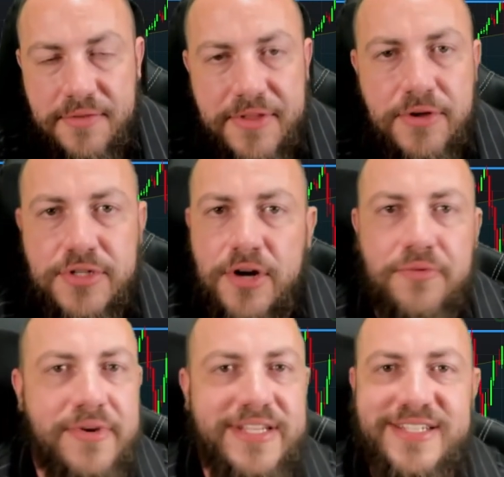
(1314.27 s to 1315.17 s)
Those
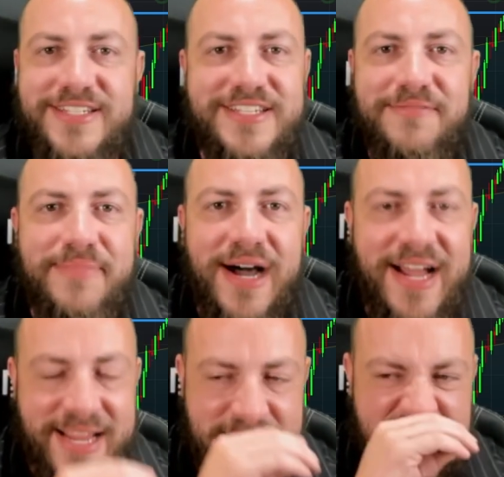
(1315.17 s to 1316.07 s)
aren't reasons to
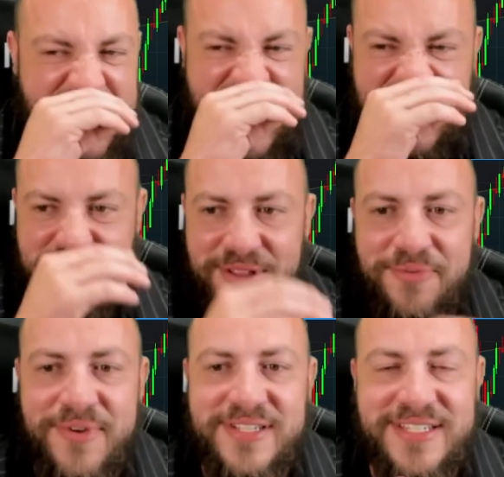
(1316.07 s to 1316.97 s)
buy. That is only
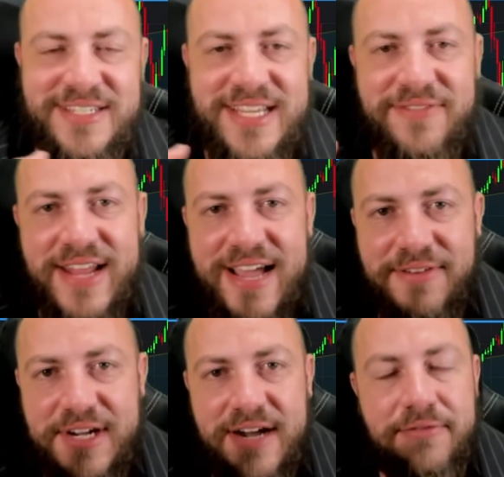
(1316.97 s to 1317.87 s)
reasons to even have
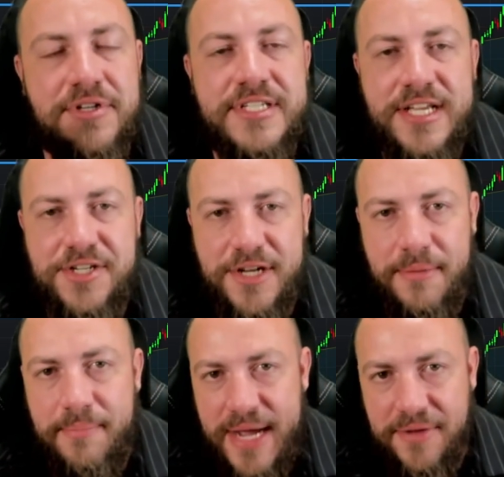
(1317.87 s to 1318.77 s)
a conversation
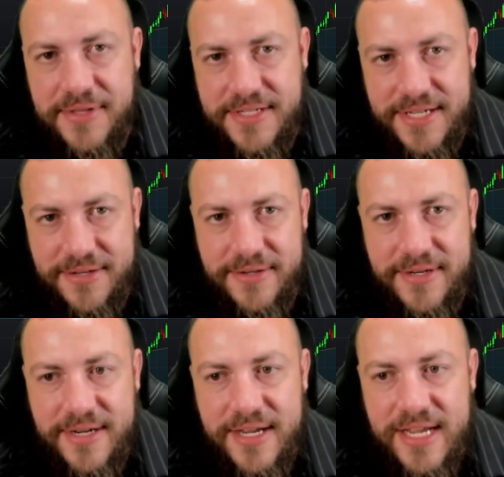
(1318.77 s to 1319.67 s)
about the ticker.
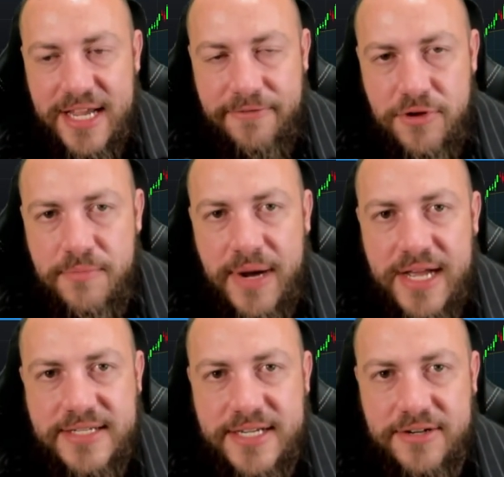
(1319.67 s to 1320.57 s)
If you
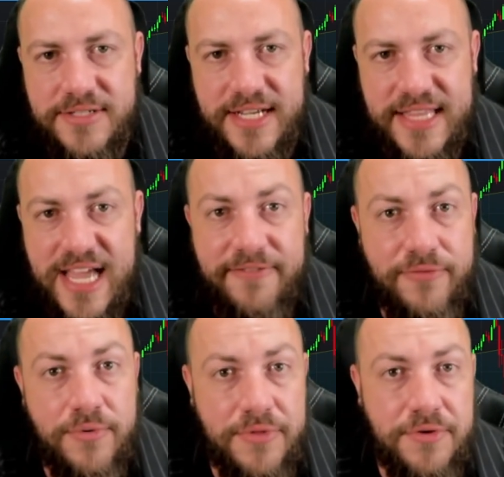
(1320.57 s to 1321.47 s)
buy tickers like that
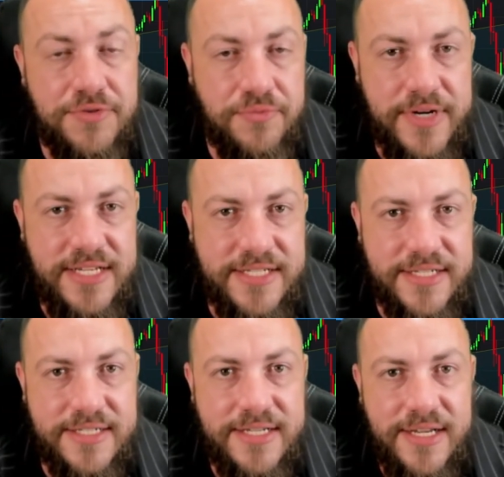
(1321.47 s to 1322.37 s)
for those
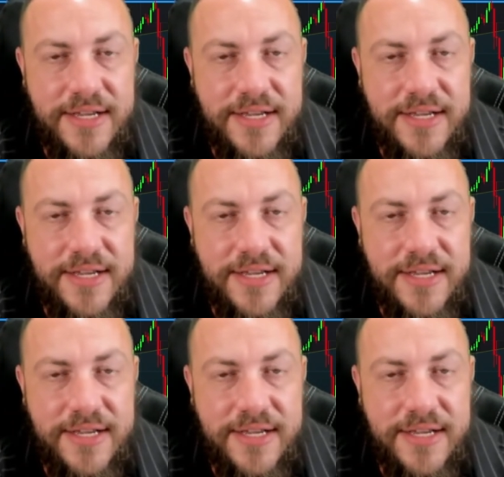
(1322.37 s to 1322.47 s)
reasons,